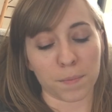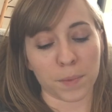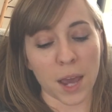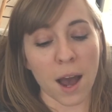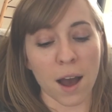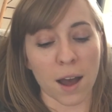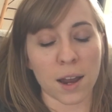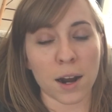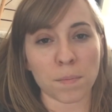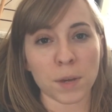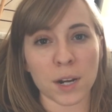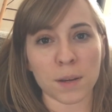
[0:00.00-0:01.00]
yeah, and
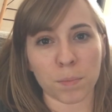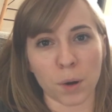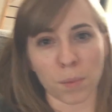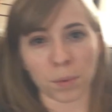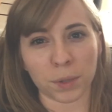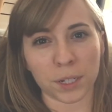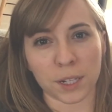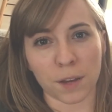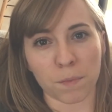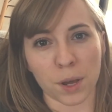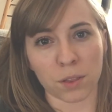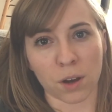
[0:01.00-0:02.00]
I'm gonna probably
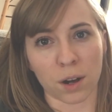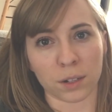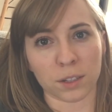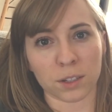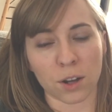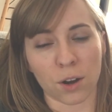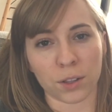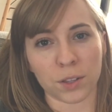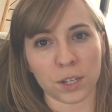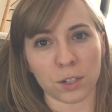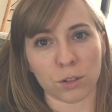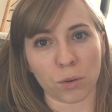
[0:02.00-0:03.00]
save my thoughts on
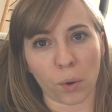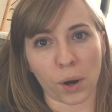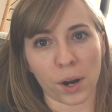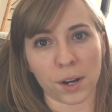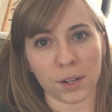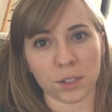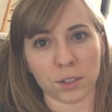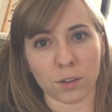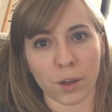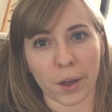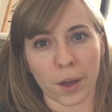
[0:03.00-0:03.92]
these stories